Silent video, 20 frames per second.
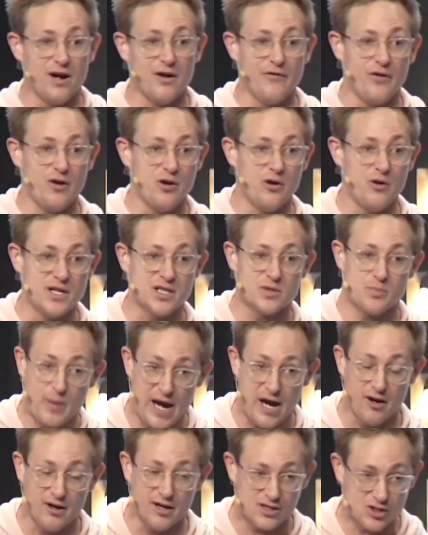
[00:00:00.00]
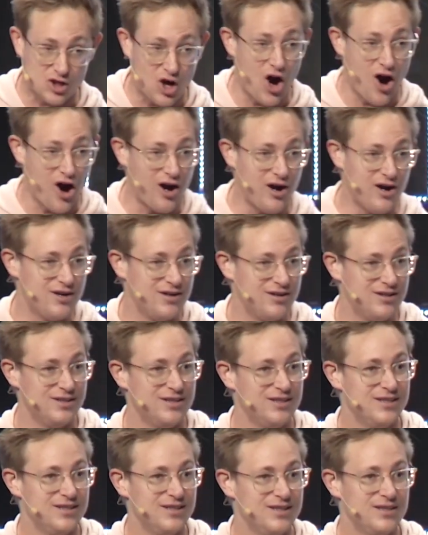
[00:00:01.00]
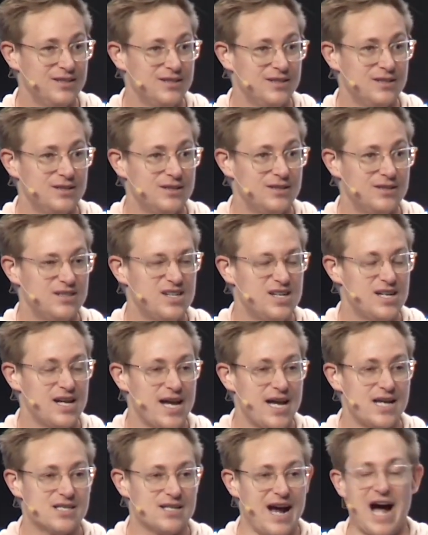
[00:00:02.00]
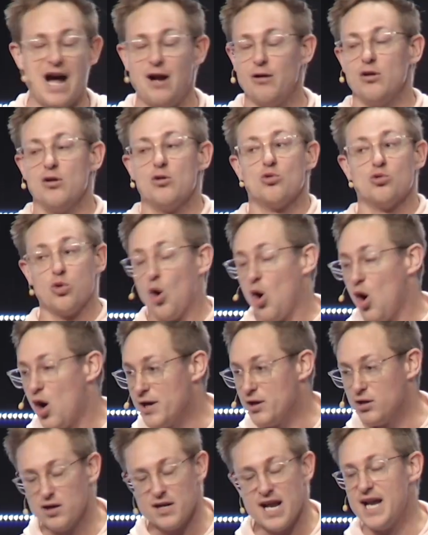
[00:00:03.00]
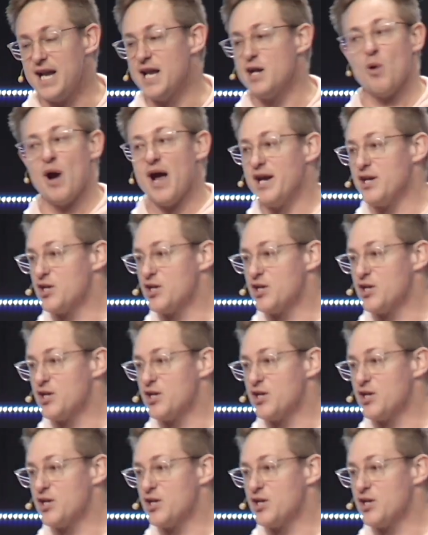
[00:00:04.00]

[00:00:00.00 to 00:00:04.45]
of who his parents are? He's not royal in any way,